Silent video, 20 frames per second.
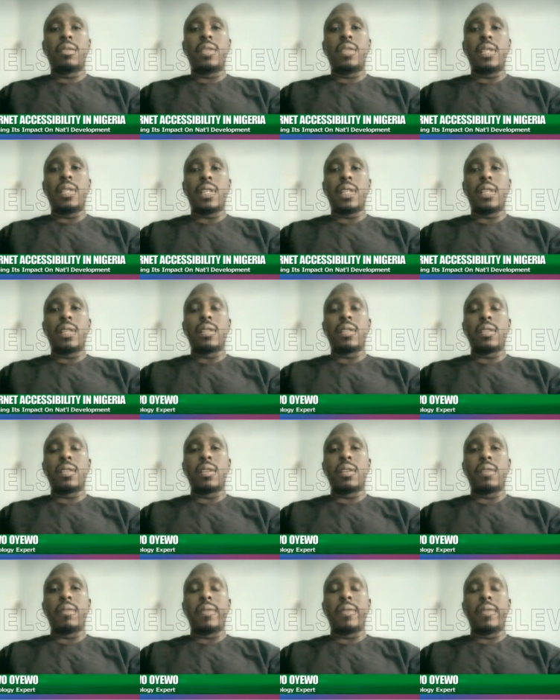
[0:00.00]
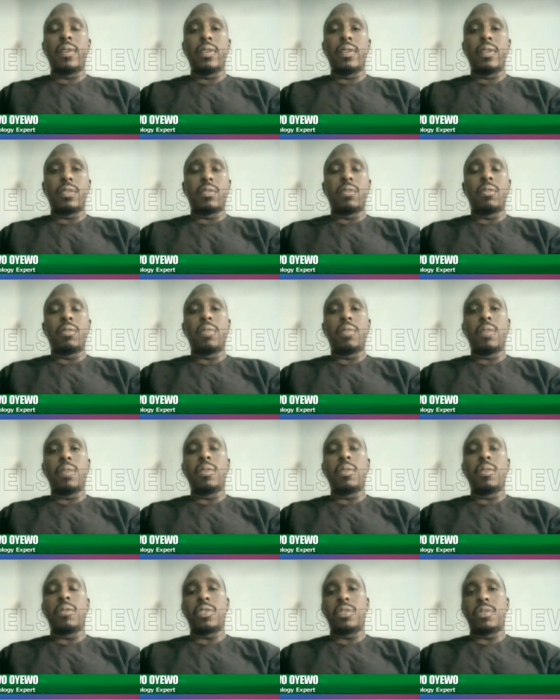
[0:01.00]
of data in itself is going to be a
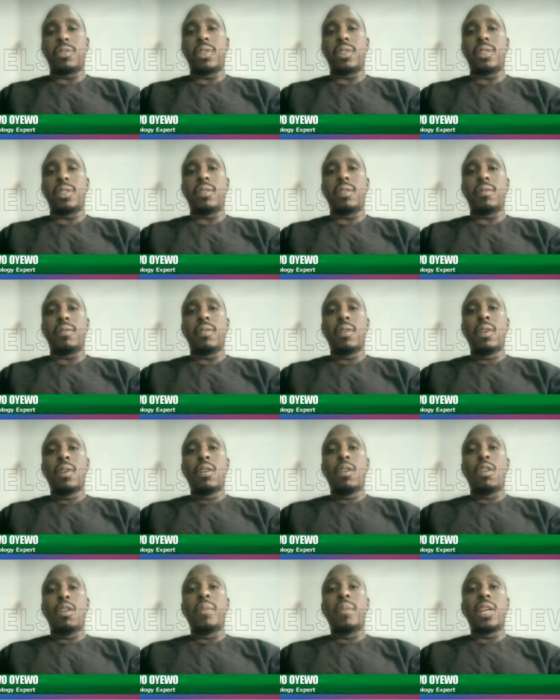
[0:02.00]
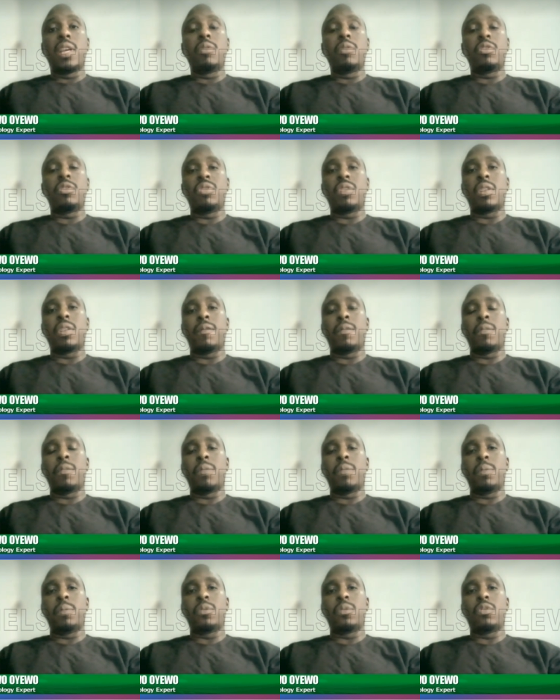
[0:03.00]
bit restrictive, or make it restrictive for
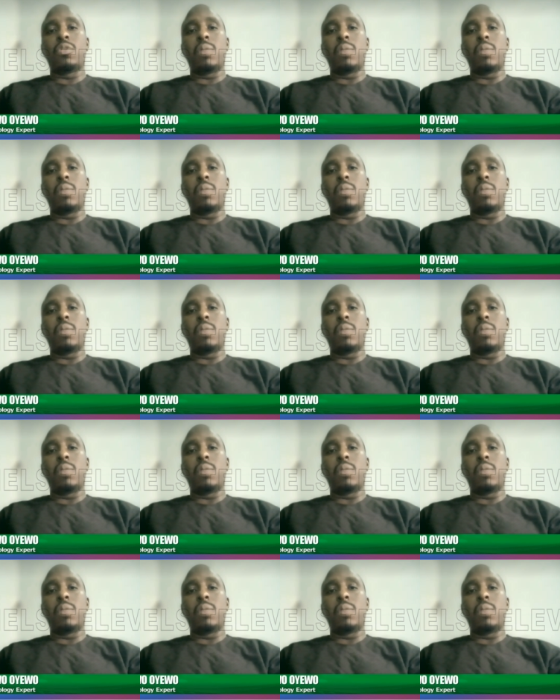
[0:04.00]
people to